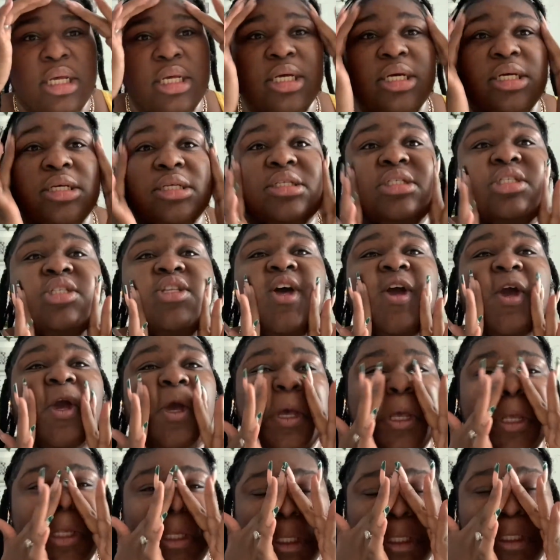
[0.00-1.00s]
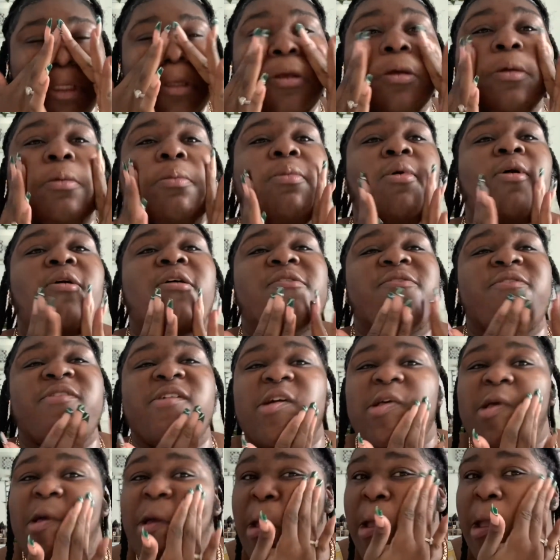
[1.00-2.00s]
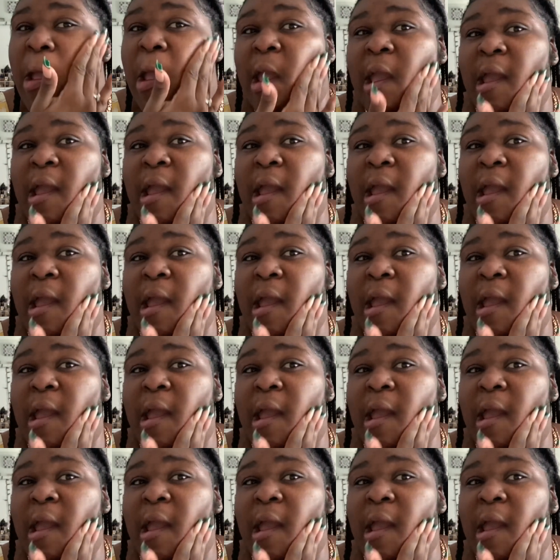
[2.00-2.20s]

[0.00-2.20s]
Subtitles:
it stays perfectly.